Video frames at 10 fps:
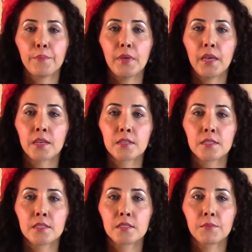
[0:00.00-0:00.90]

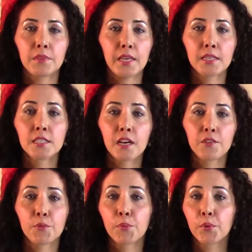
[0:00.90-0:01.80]
and they can die of
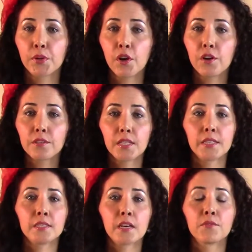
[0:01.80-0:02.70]
a broken heart, they
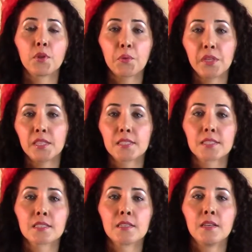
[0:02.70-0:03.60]
can die of
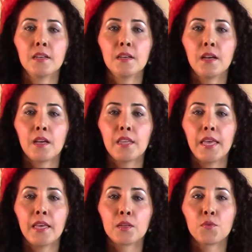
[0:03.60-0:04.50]
loneliness.
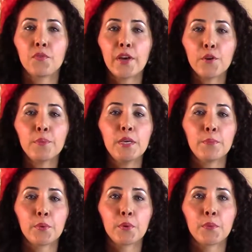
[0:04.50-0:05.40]
And fire
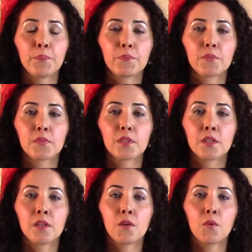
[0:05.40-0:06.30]
people,
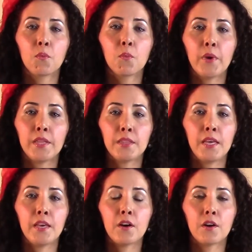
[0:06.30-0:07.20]
when
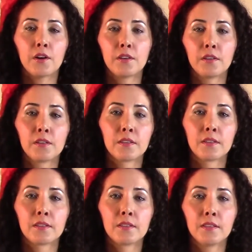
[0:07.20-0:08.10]
they're
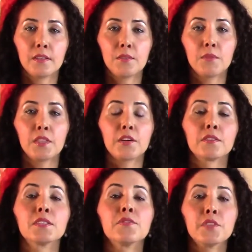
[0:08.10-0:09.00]

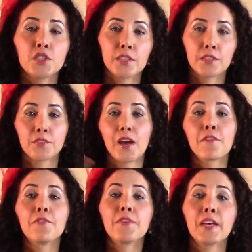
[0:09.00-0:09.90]
deficient, they're
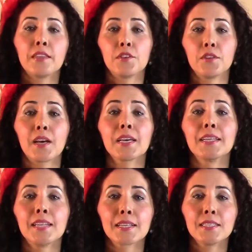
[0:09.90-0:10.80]
not fed, they're not
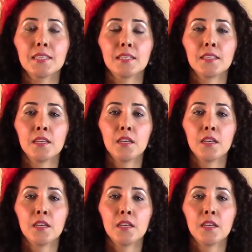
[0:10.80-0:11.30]
connected,